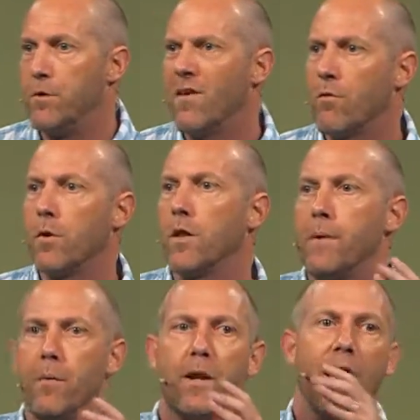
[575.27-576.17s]
You'd never really
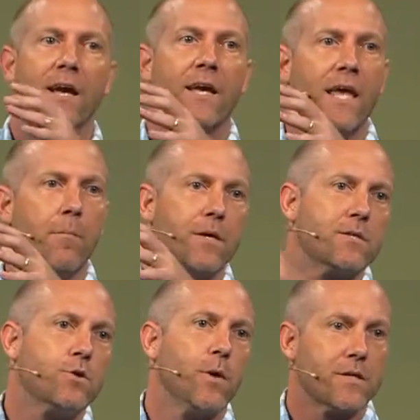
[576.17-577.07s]
be able to get him
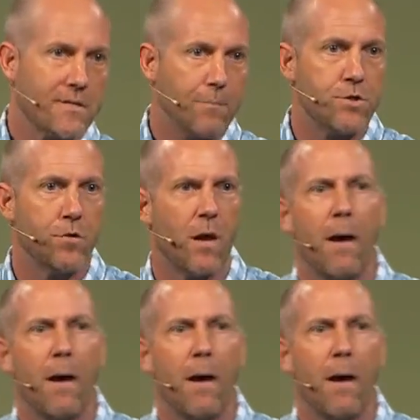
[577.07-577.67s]
to accept you. There